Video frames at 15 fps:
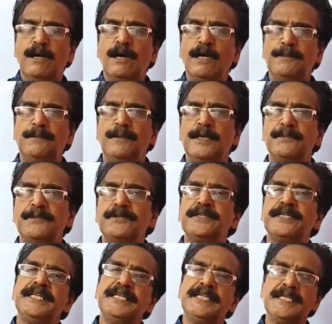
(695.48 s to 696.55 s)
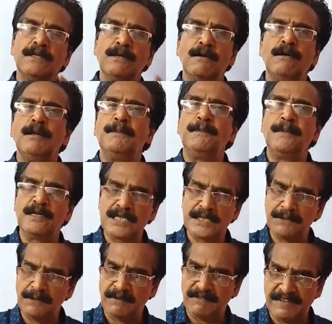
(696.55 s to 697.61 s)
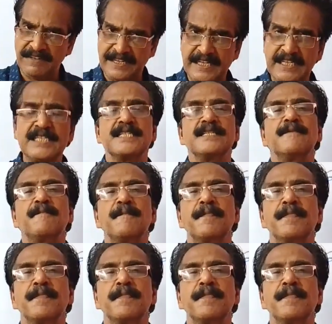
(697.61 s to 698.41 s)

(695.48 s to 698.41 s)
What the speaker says: are permuted in all possible ways